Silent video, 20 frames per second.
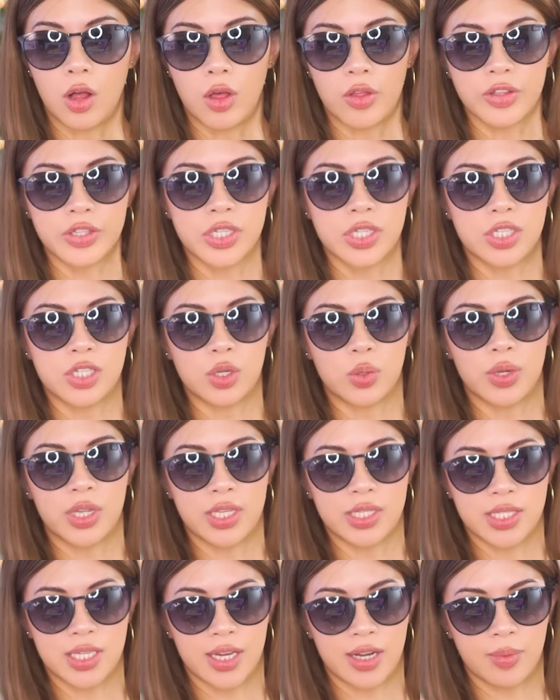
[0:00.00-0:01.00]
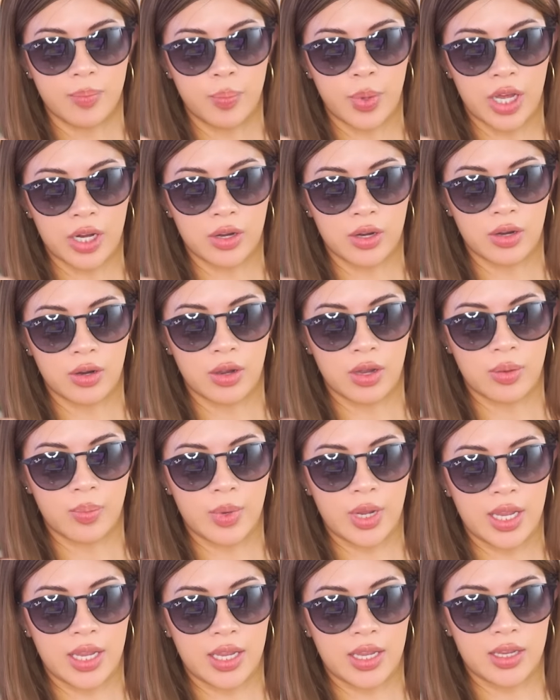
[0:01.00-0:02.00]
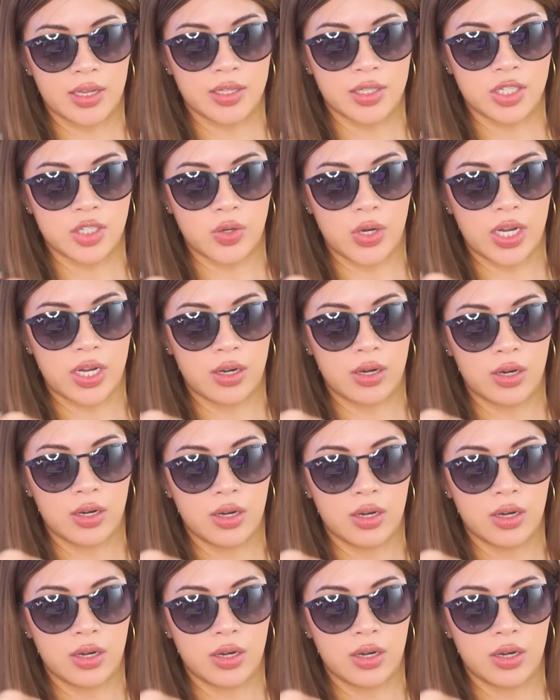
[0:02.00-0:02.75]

All this is doing is getting butter on my straightener.